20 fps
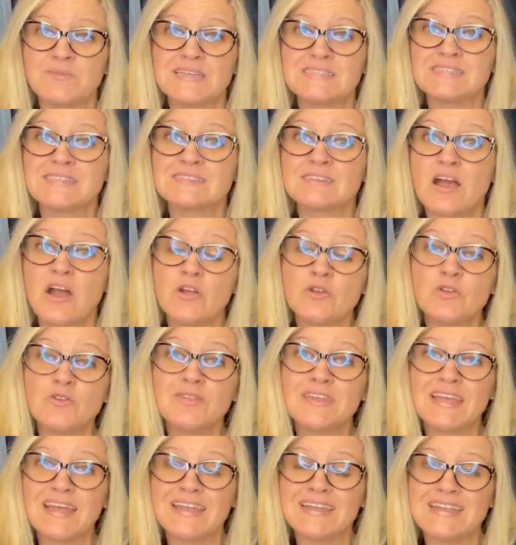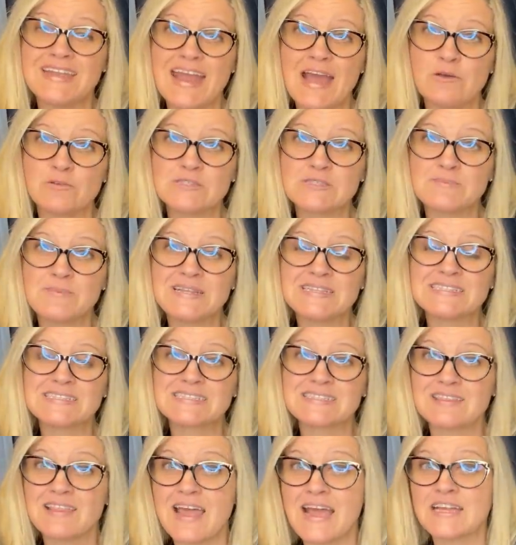This is under the announcements
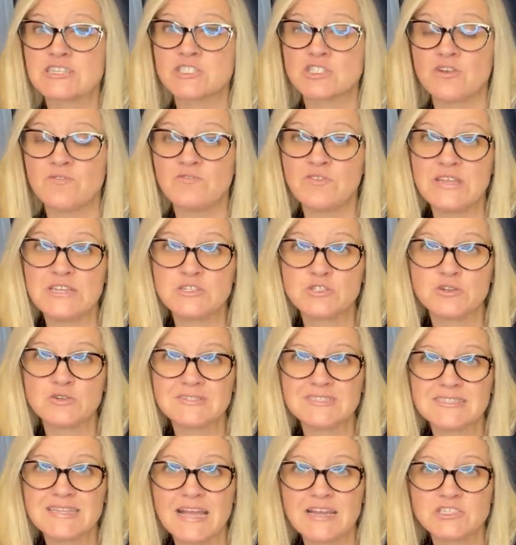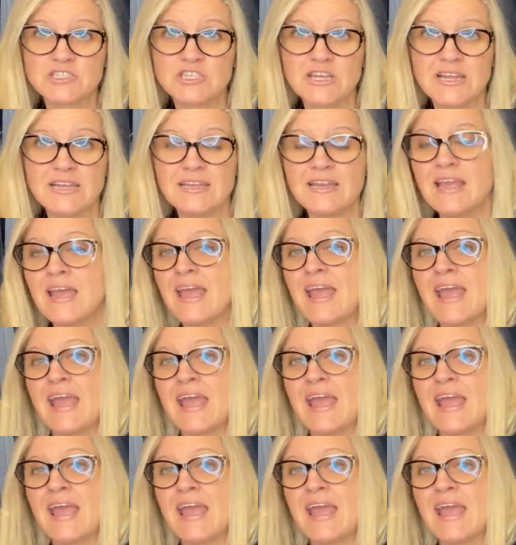slash featured section,